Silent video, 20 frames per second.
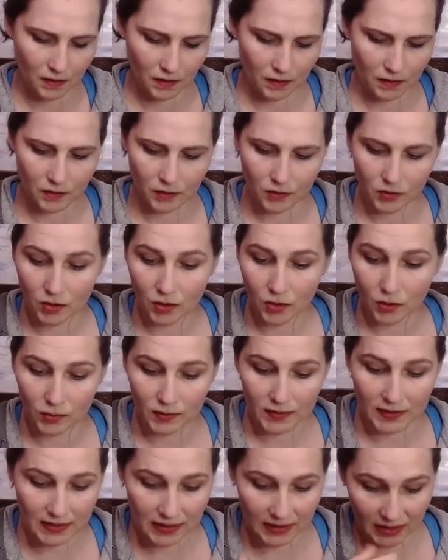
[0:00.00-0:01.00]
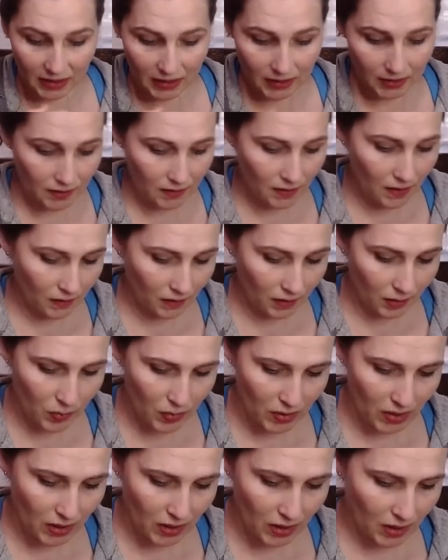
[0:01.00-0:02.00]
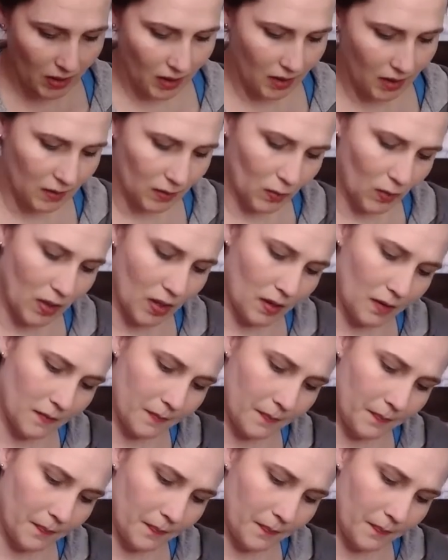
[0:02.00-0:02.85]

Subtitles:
little nose slits on the beak as well.